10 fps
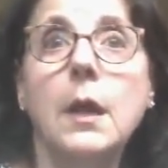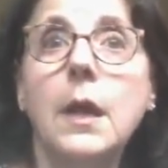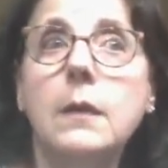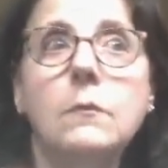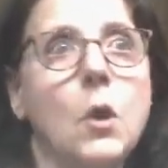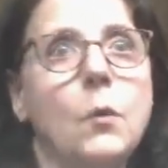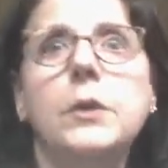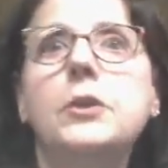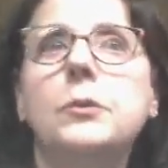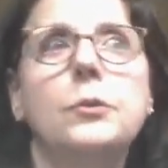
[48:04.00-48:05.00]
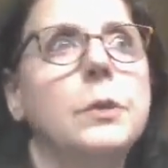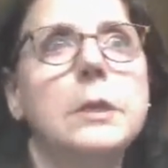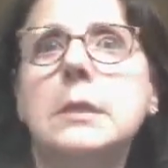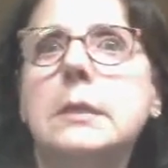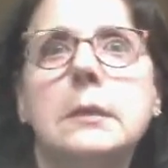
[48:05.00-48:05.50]
and go into
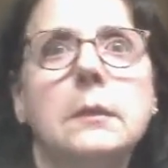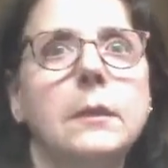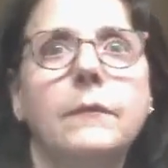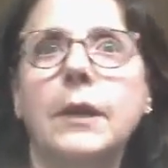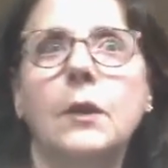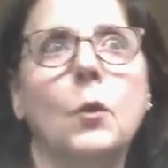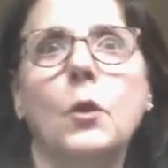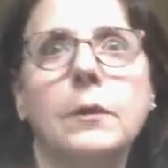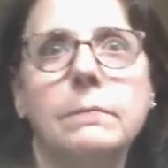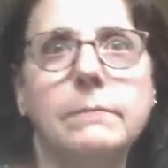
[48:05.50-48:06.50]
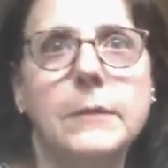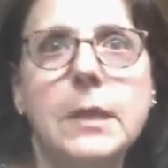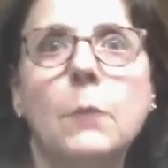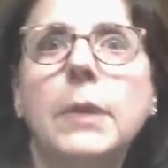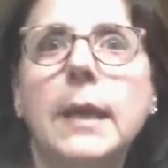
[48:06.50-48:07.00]
assisted living or
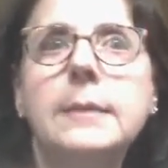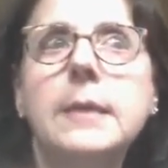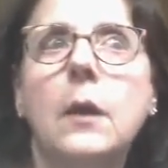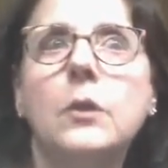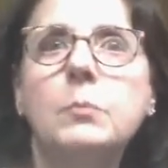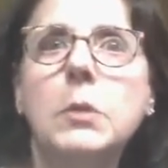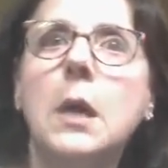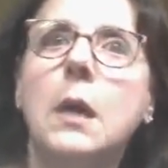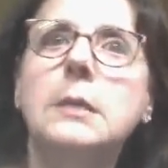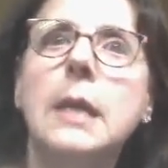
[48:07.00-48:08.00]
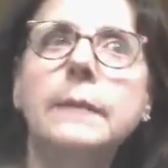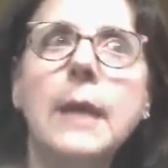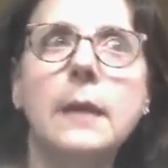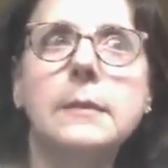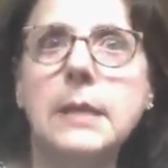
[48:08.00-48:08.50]
someplace else? Because at
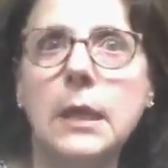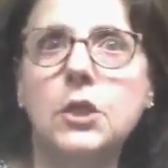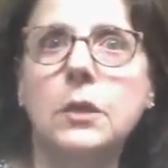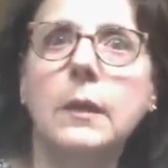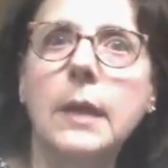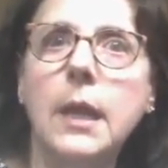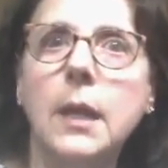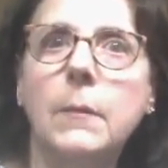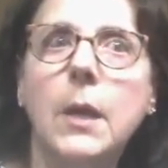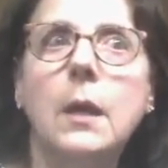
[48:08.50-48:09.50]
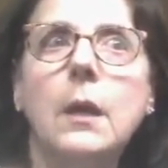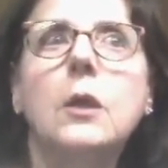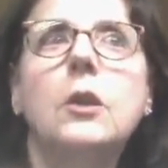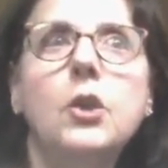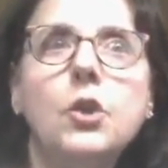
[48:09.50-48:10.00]
that stage of the game,
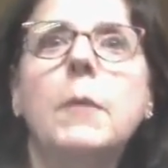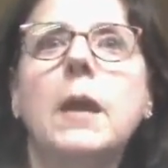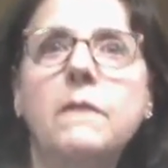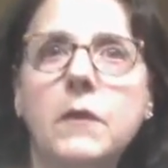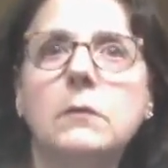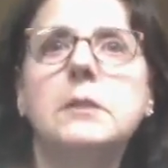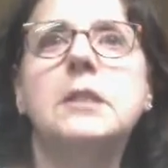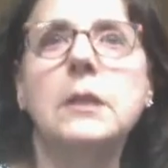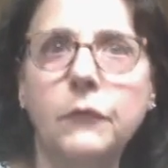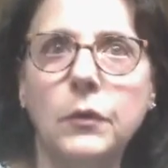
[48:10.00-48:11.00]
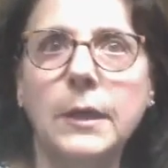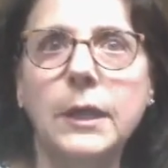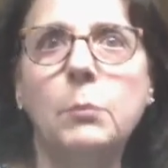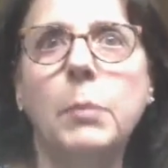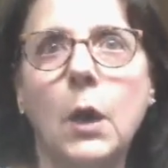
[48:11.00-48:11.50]
you may feel
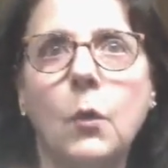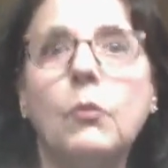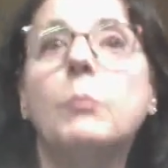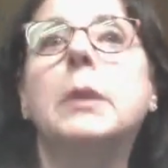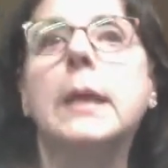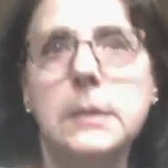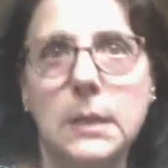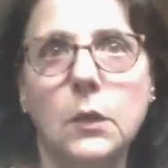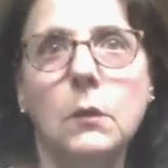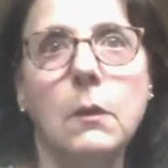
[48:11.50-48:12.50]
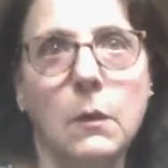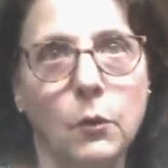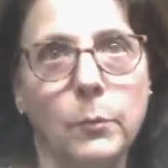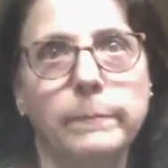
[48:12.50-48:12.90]
differently about replacing your home.